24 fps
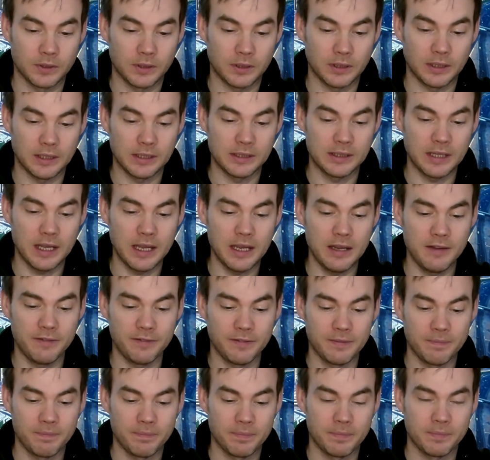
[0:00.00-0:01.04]
Click
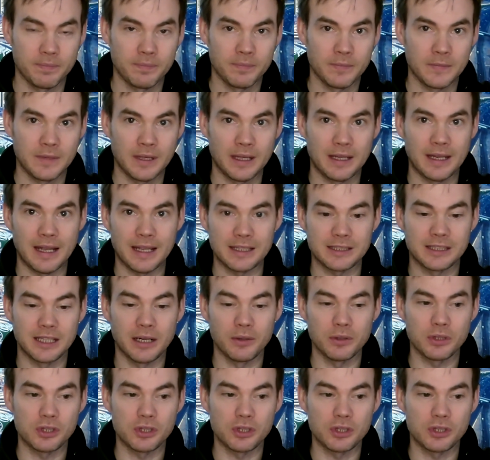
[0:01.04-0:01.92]
save, and that's now